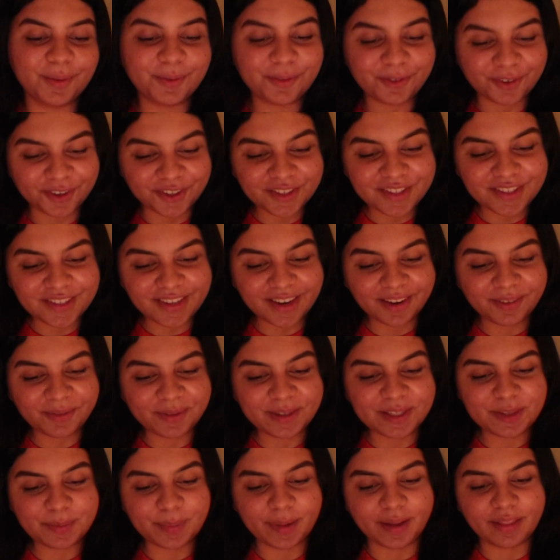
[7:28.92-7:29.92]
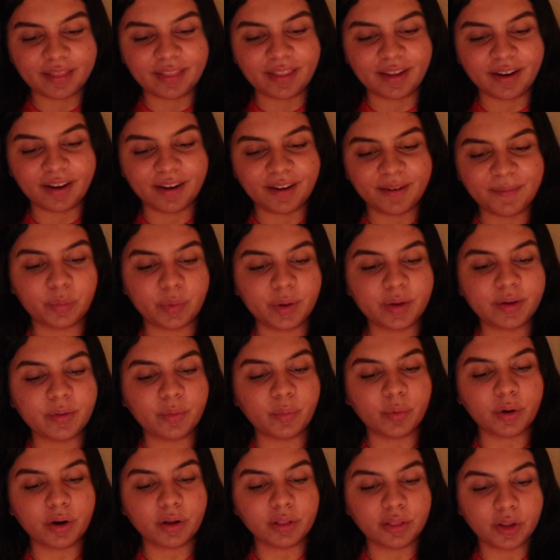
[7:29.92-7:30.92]
The first night we spent there, we
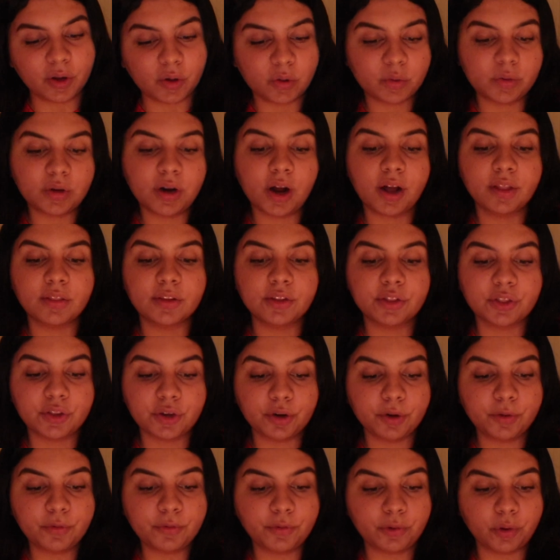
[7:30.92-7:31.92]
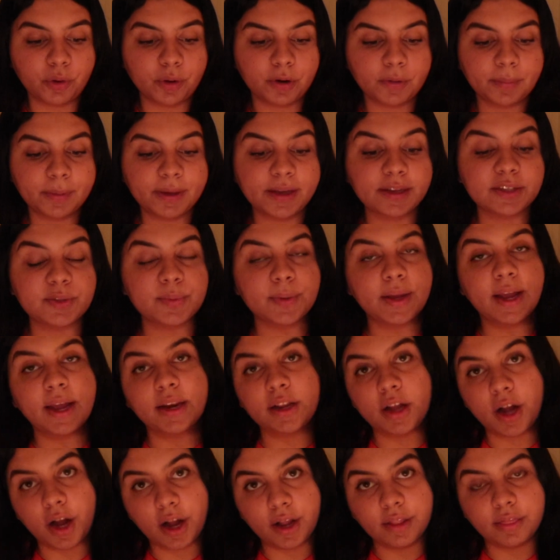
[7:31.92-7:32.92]
were alone on the 3rd floor because we had
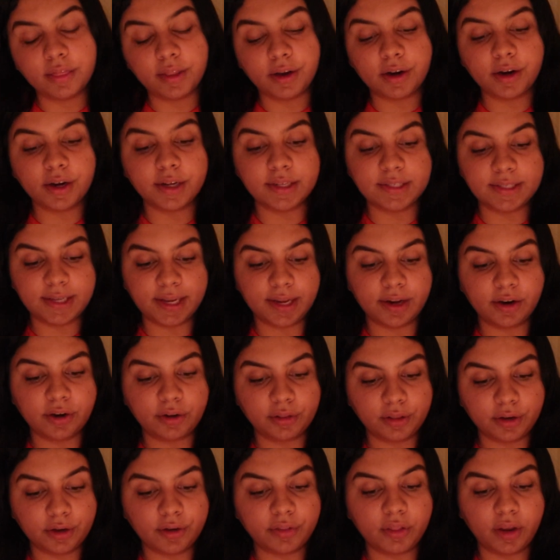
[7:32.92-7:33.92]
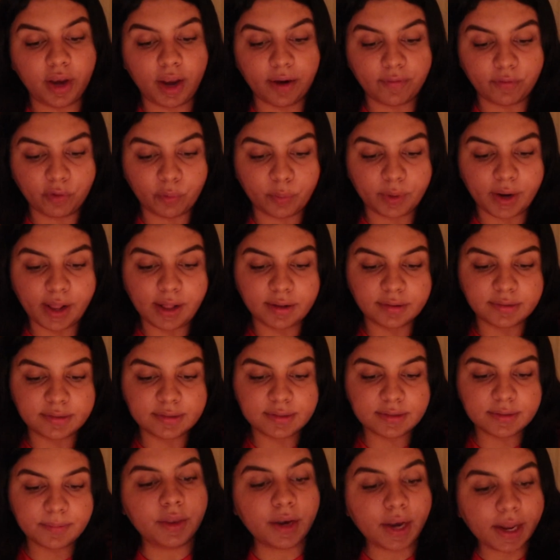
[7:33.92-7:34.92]
gotten there a day earlier than everyone
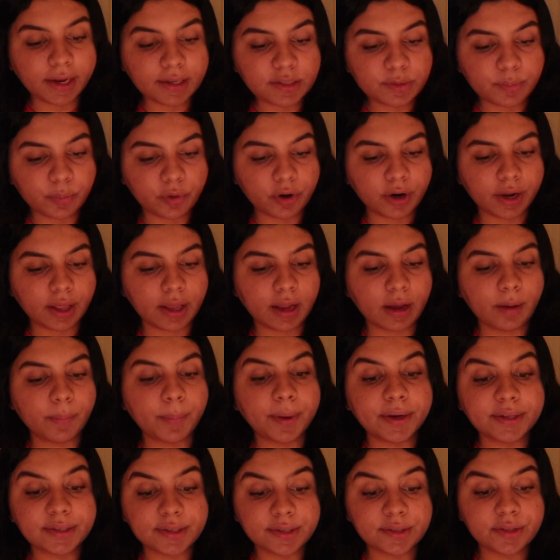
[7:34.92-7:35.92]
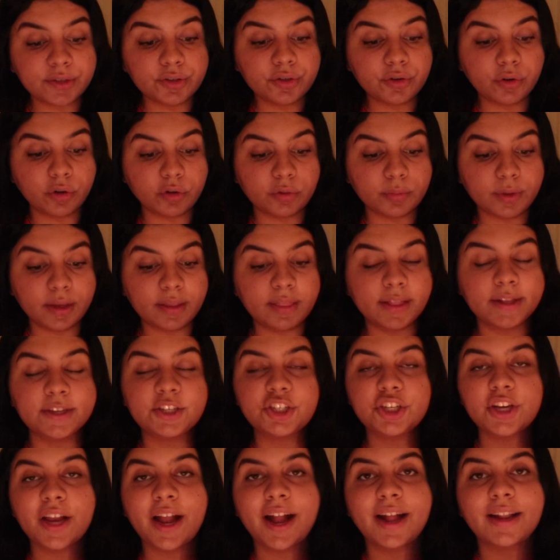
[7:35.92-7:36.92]
else. The next morning, my sister told me that
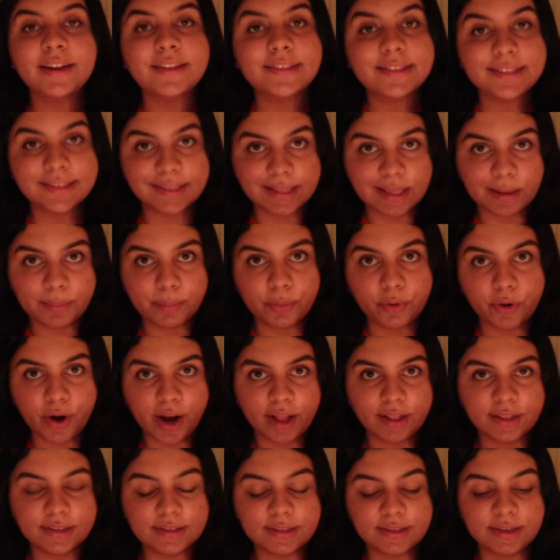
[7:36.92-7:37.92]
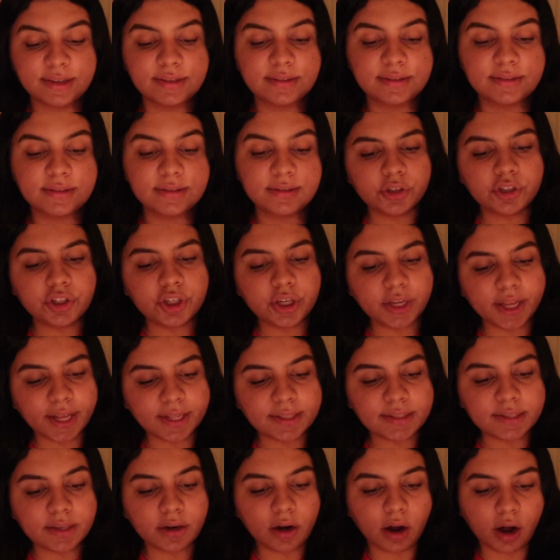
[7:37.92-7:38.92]
she had sleep paralysis. She
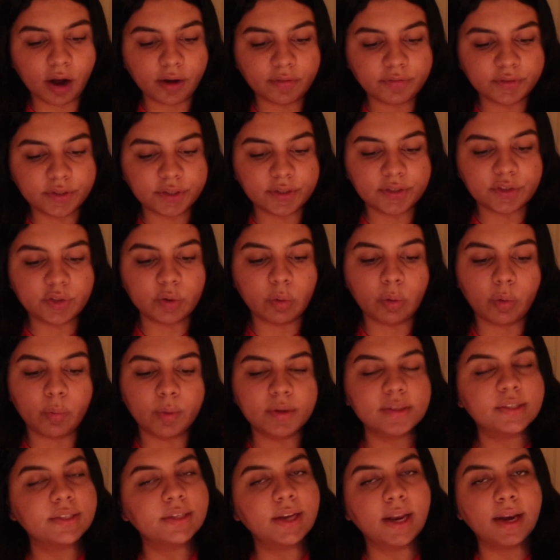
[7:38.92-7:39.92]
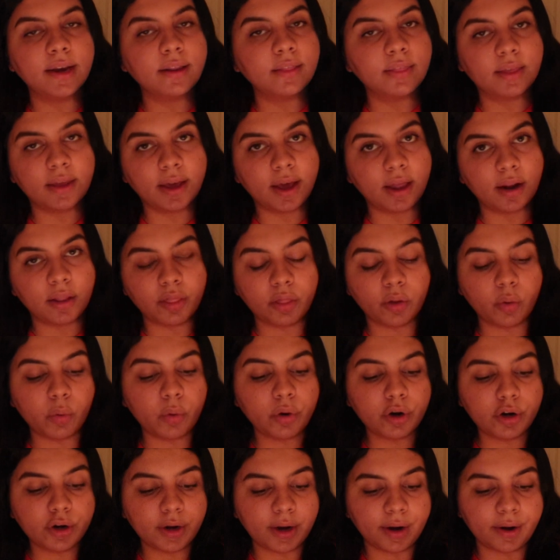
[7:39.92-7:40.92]
gets it often, so it wasn't anything out of the
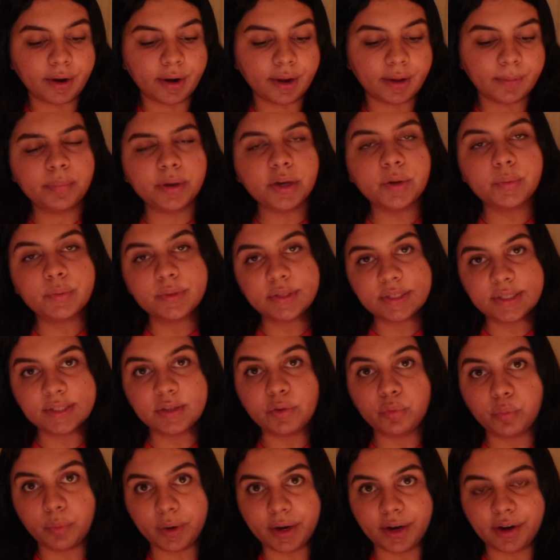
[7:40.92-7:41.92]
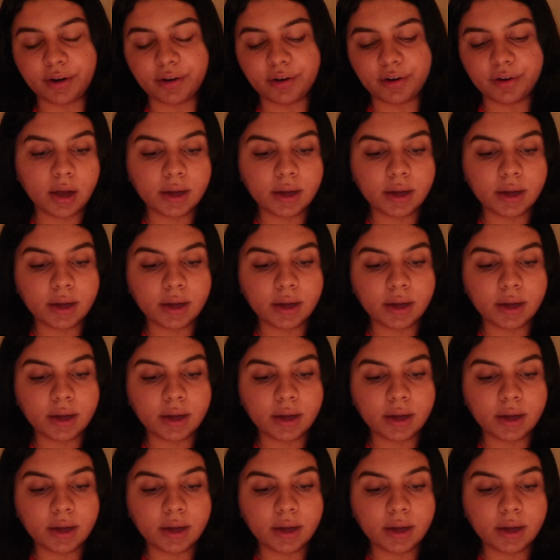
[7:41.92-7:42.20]
ordinary, but it was still weird.